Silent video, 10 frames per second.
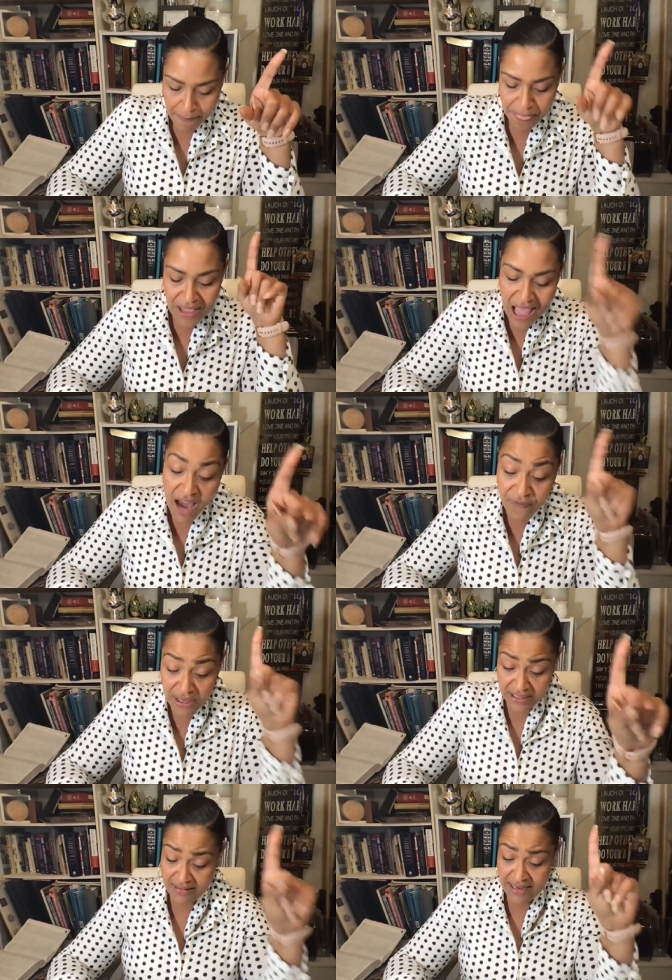
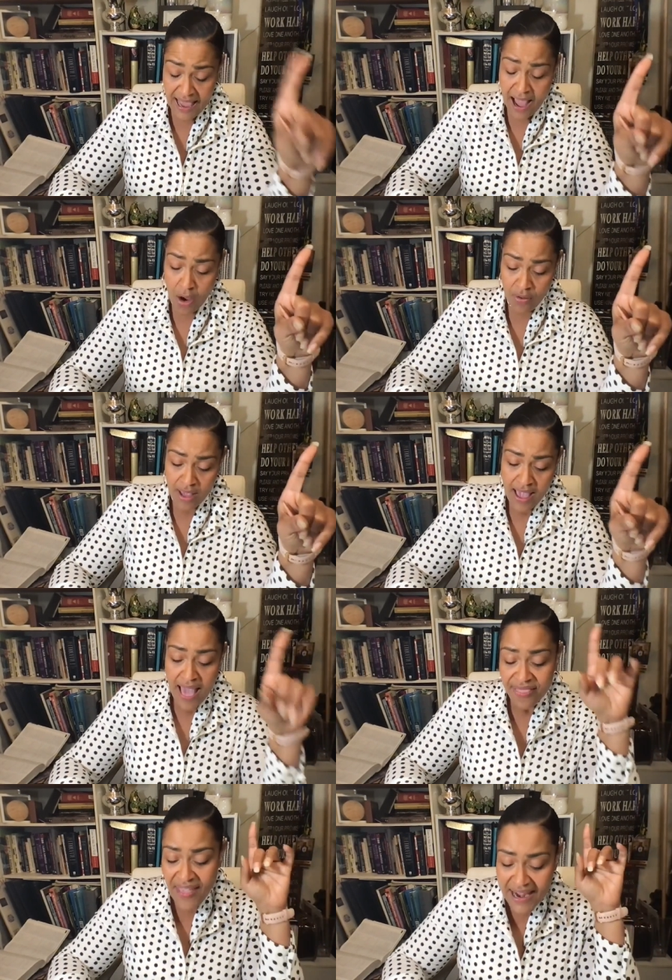conflict is a noun
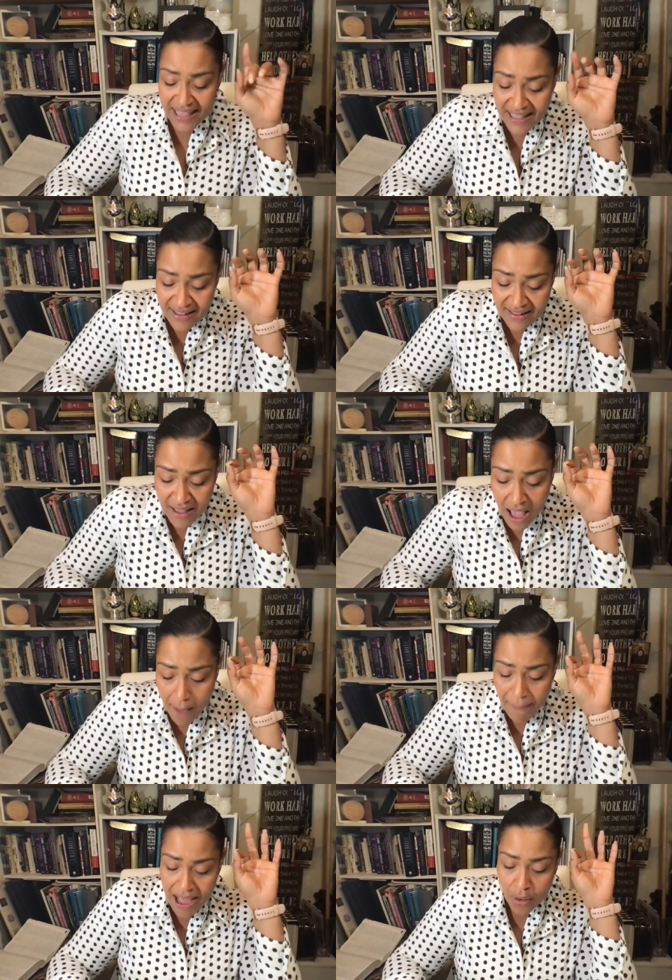that is
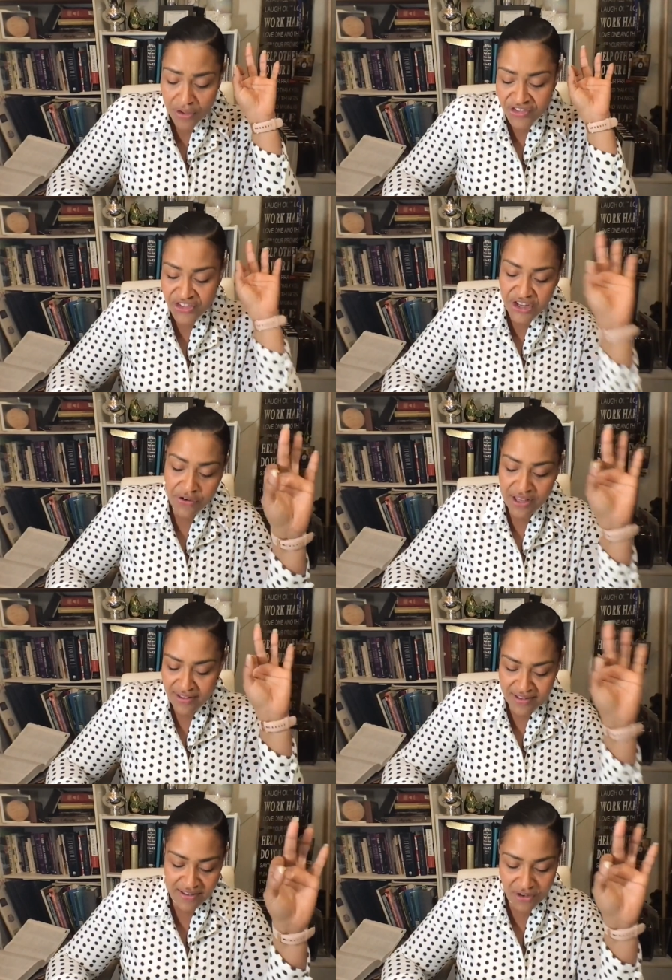about serious
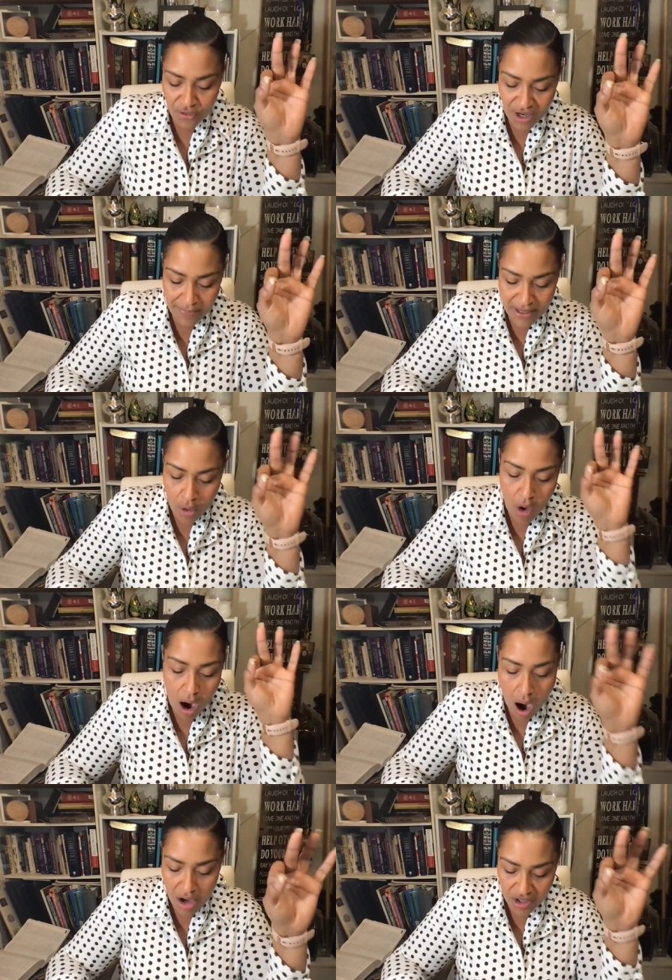disagreement or
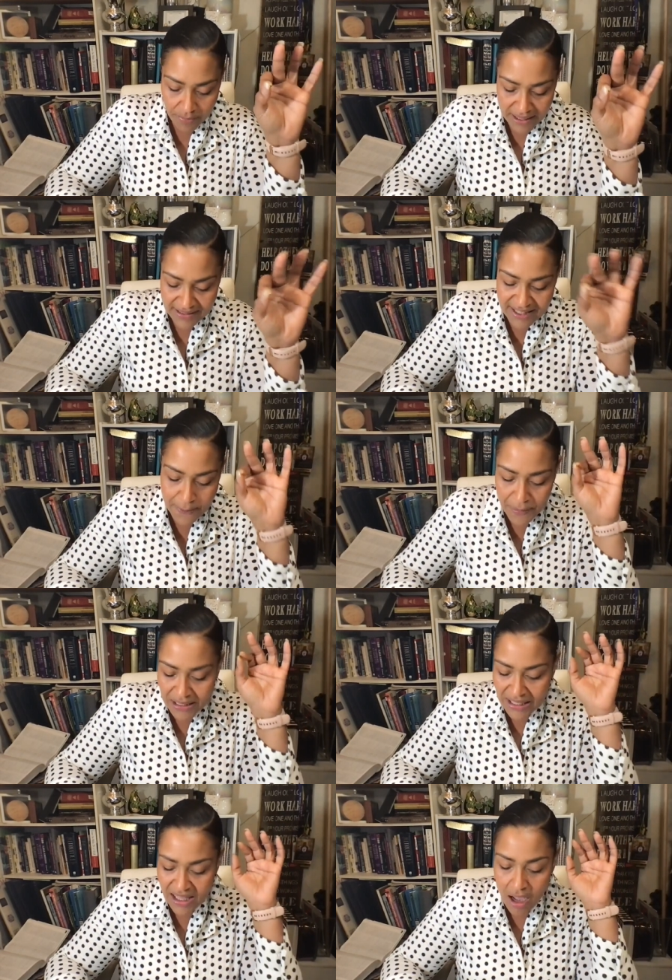argument,
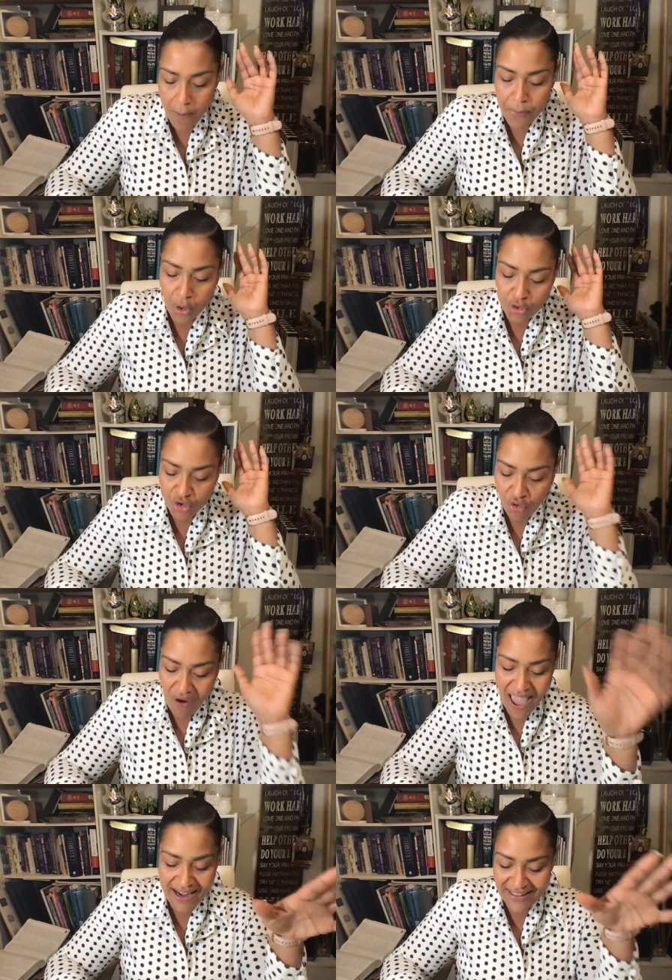typically a
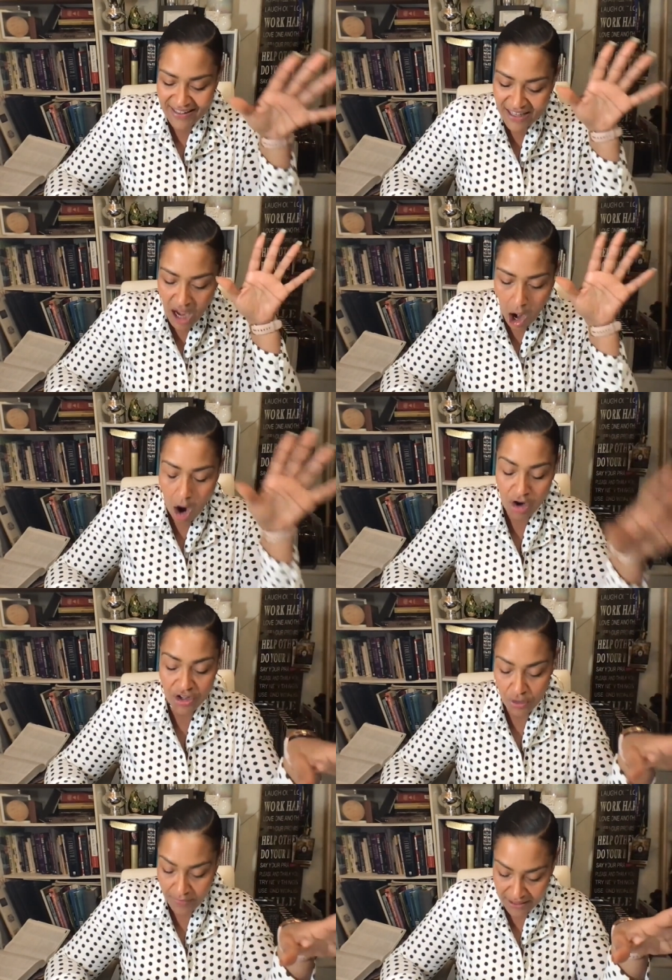protracted
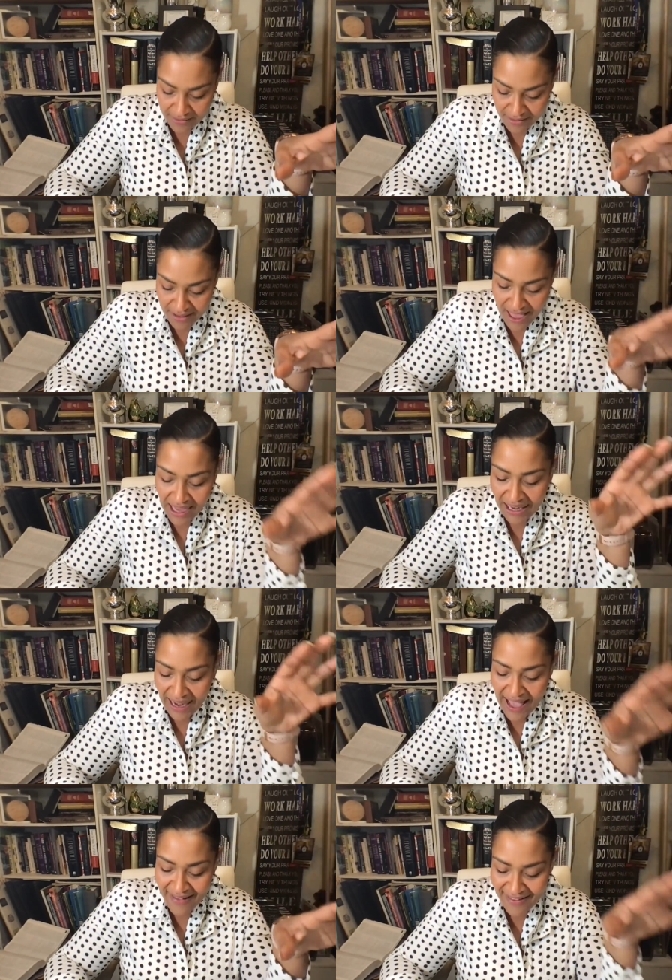argument
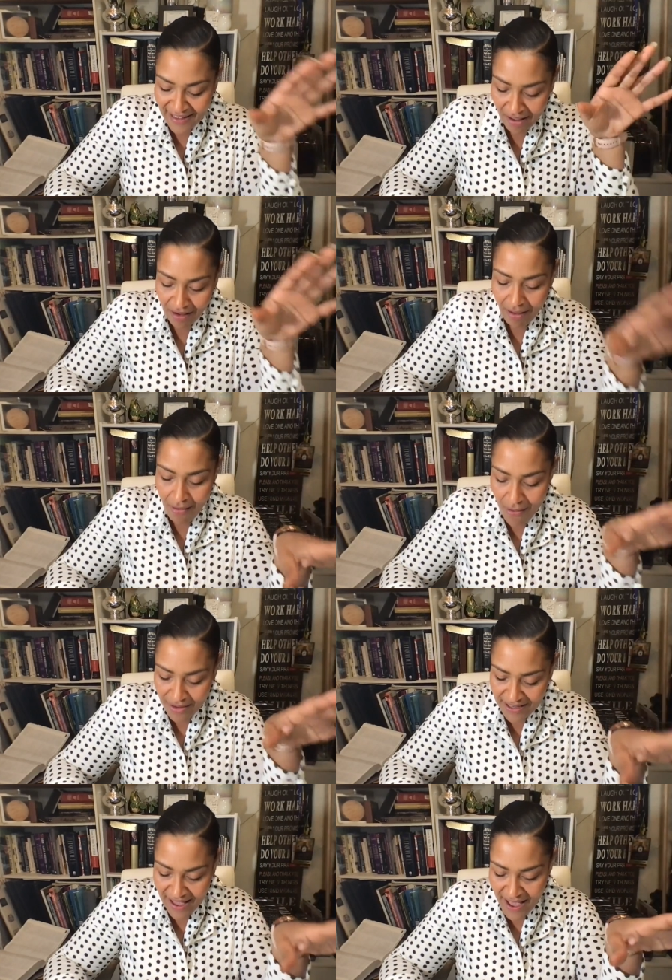lasting a long
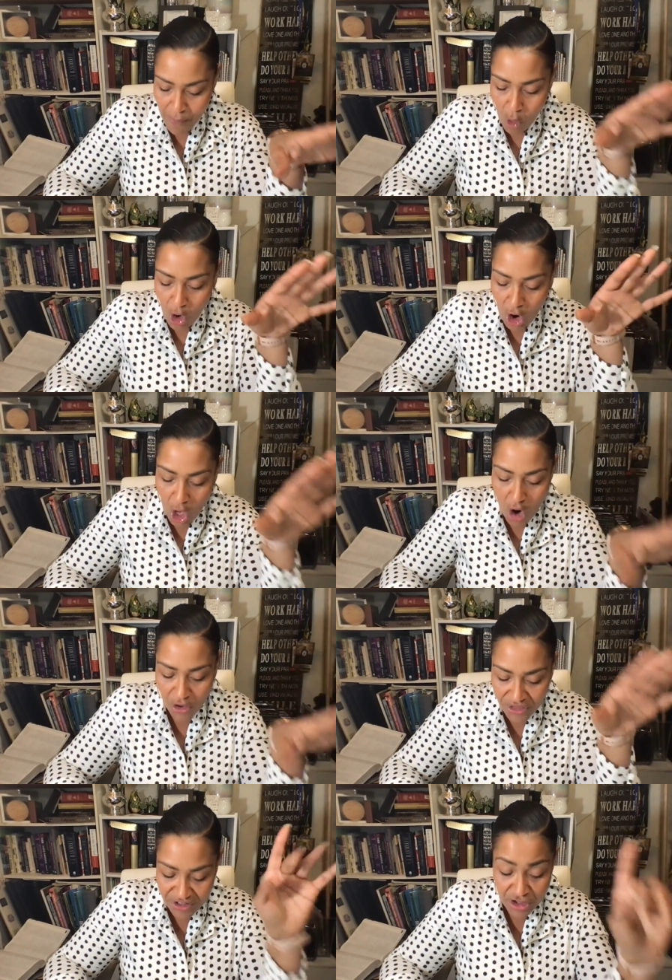time or longer
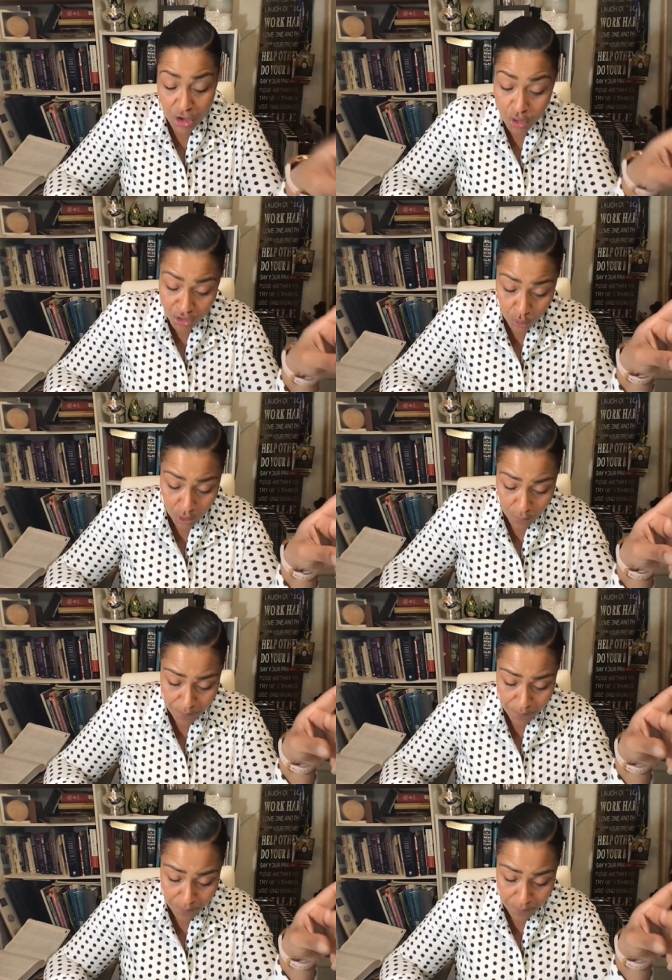than usual.